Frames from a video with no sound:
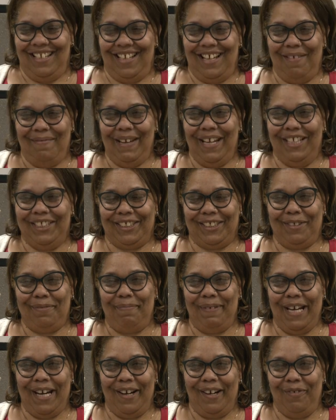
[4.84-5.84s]
I'm Angela
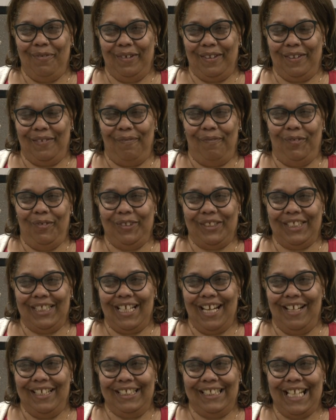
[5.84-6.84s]
Perry with Fulton
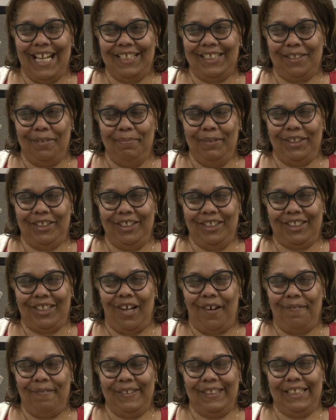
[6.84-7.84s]
County Tax Commissioner's
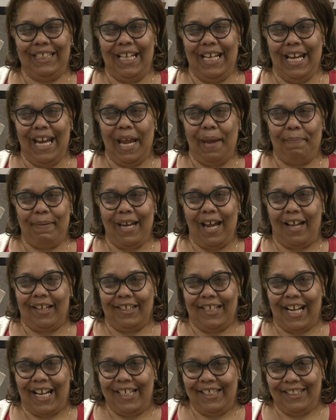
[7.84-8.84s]
Office, and happy
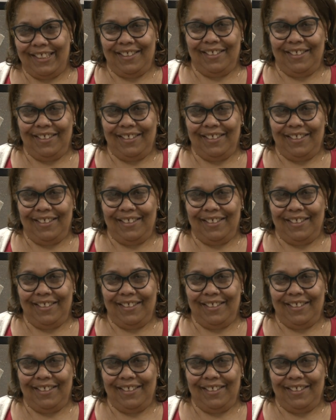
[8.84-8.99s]
holidays.